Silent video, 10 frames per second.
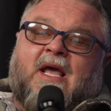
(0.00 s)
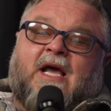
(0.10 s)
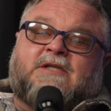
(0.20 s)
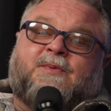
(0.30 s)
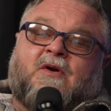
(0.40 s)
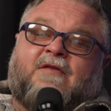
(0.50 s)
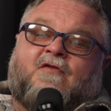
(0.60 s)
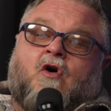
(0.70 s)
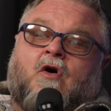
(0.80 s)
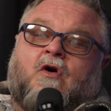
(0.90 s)
Experts have
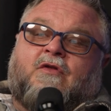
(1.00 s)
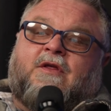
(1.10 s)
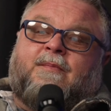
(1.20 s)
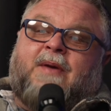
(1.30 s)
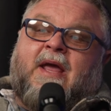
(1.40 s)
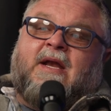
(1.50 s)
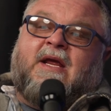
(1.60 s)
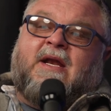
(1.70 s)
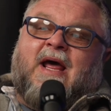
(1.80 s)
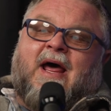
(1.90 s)
called the
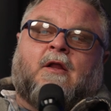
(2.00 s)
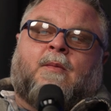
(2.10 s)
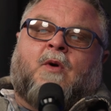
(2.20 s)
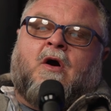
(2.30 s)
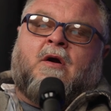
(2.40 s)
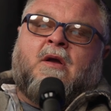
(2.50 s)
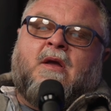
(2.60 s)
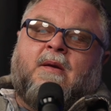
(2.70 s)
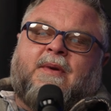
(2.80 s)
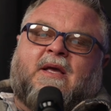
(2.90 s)
painting Elamar
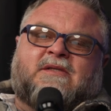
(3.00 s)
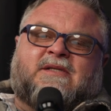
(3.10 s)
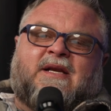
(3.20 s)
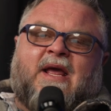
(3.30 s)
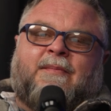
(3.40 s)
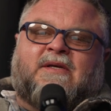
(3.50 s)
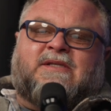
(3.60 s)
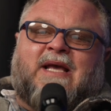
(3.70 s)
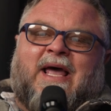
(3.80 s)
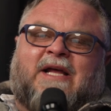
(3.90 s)
because the name
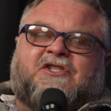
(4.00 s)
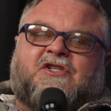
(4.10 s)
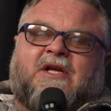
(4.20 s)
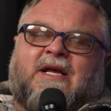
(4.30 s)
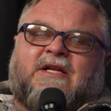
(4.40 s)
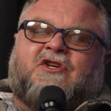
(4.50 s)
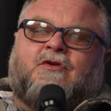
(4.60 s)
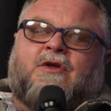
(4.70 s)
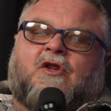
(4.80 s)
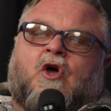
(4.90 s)
is etched into
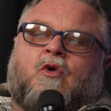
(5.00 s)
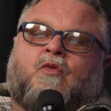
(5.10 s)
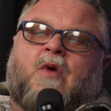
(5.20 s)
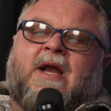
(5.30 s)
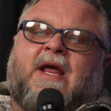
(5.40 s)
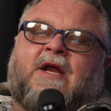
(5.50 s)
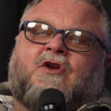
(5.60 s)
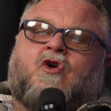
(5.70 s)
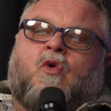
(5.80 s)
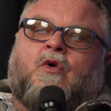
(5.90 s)
the lower
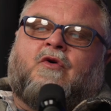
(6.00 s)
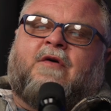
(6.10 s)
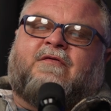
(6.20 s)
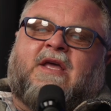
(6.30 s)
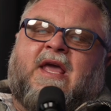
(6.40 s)
right-hand corner of the